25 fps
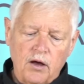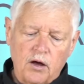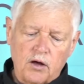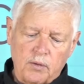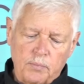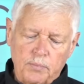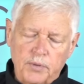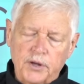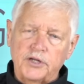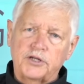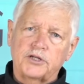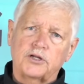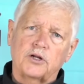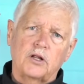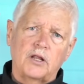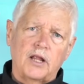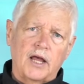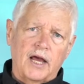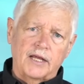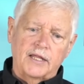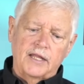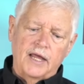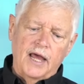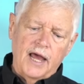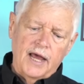on a pistol
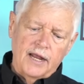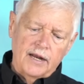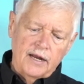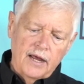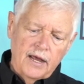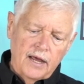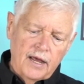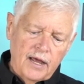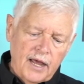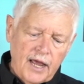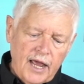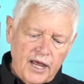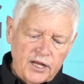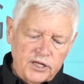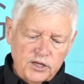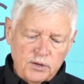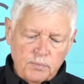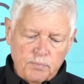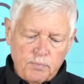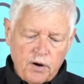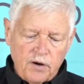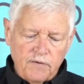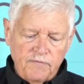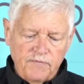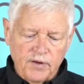like that, it's the
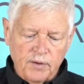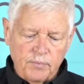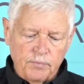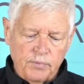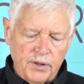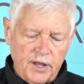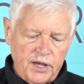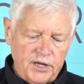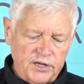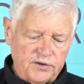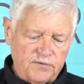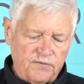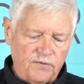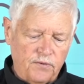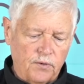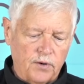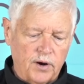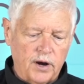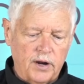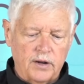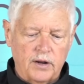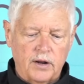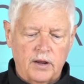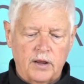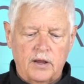perfect place for
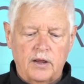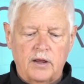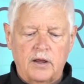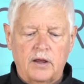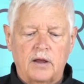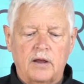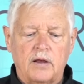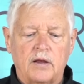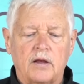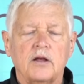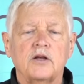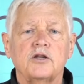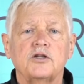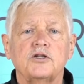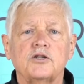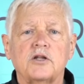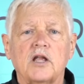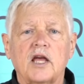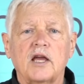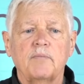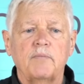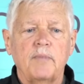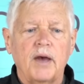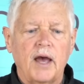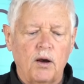it.
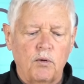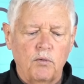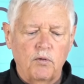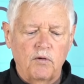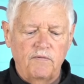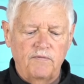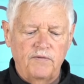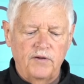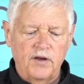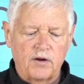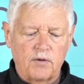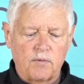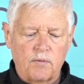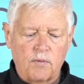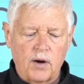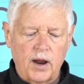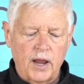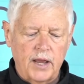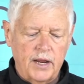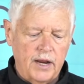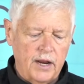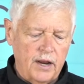Sling mount will fit right